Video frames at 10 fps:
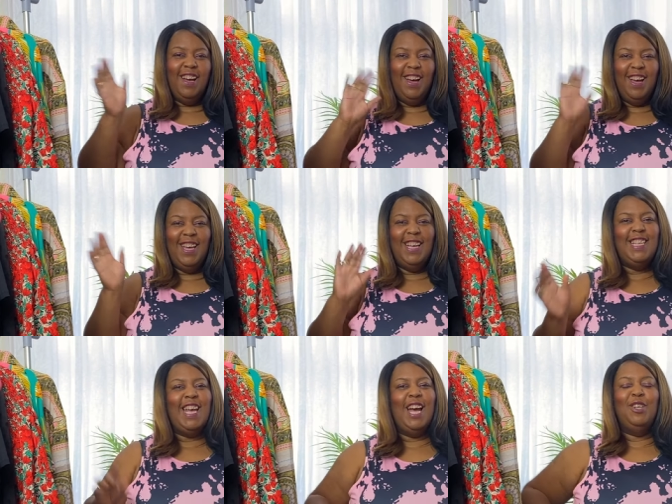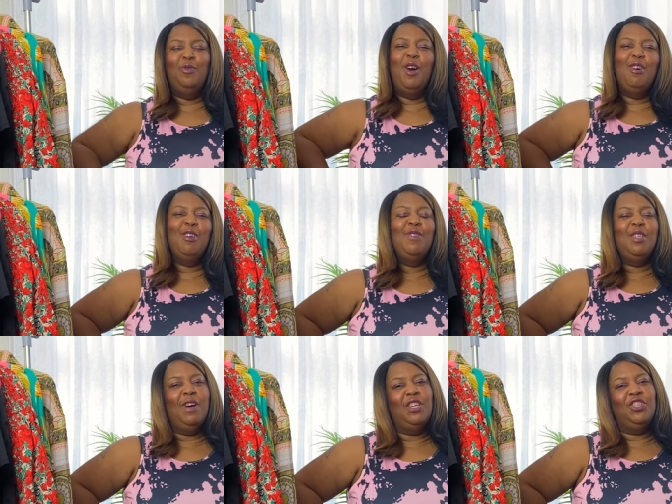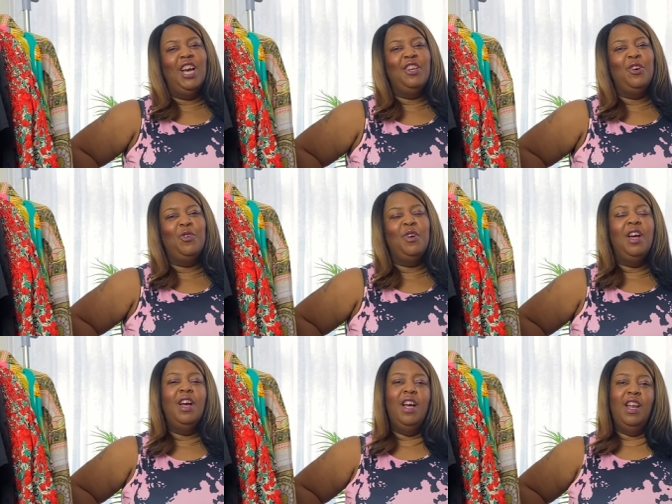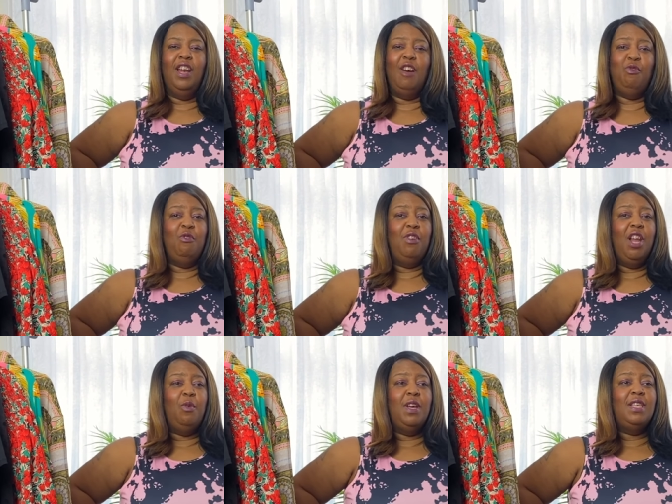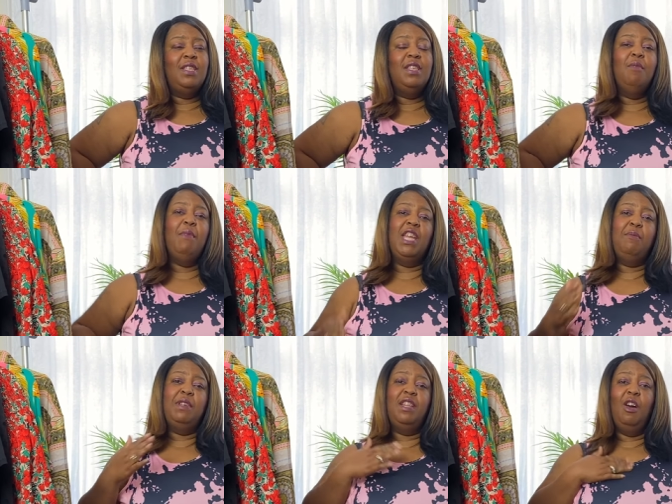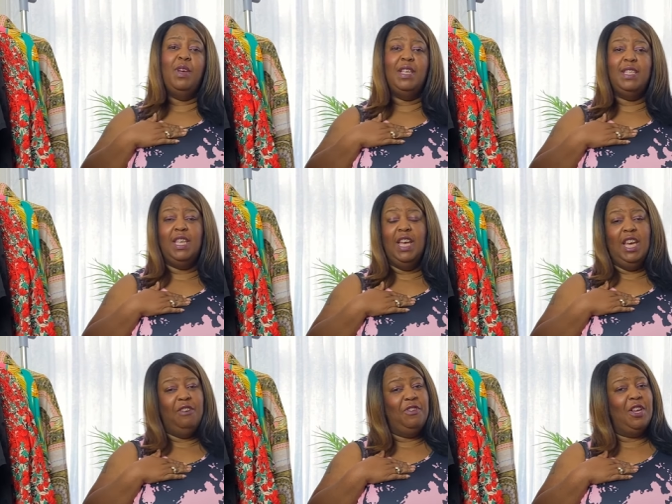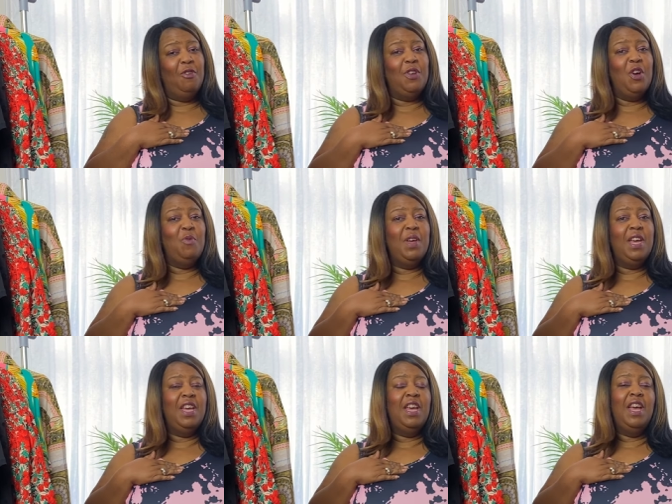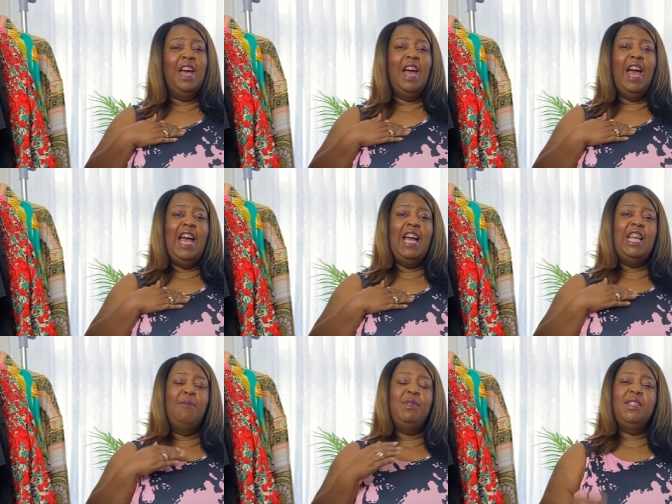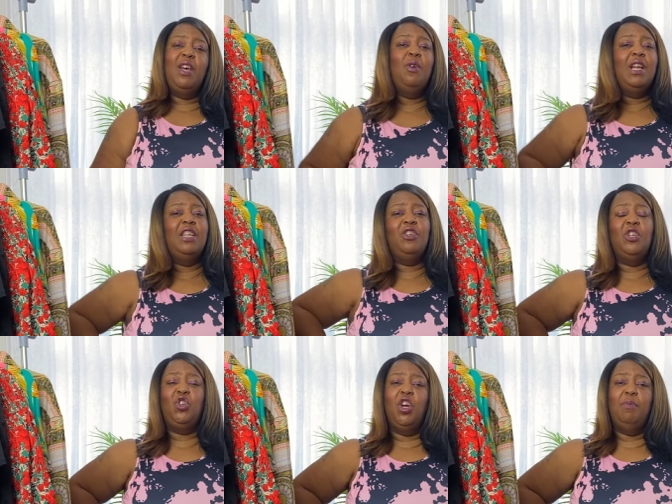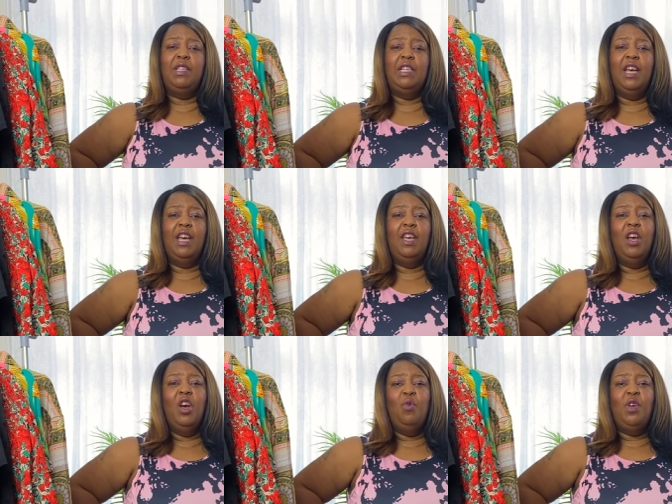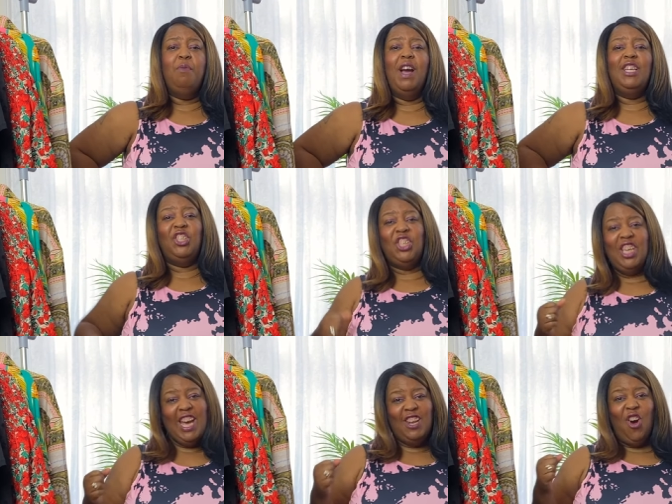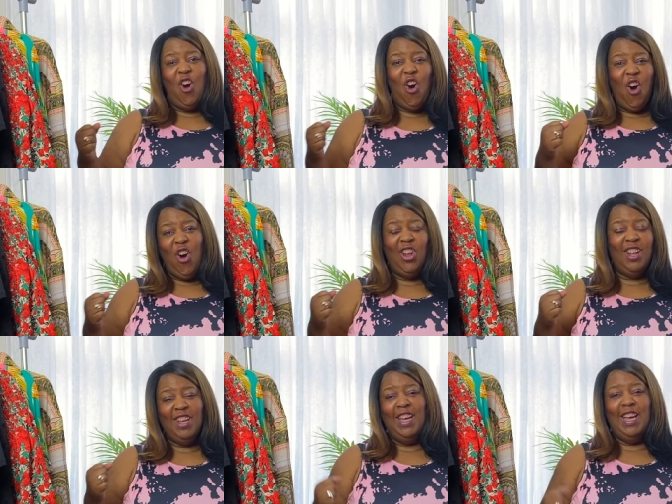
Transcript: guys and welcome to my channel, Life with Loise. My name is Loise, if you don't know me. And I'm so glad you could join me today with my Shein haul.